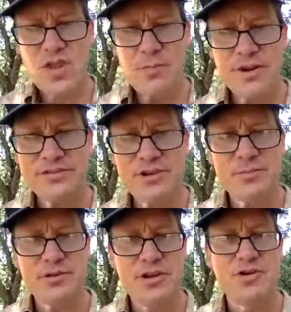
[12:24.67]
but it's
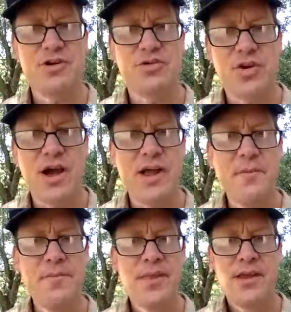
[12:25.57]
something that you can try,
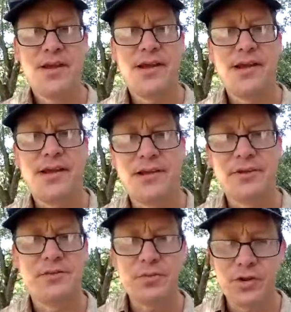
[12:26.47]
and
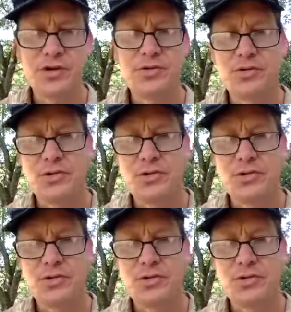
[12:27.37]
it's pretty cool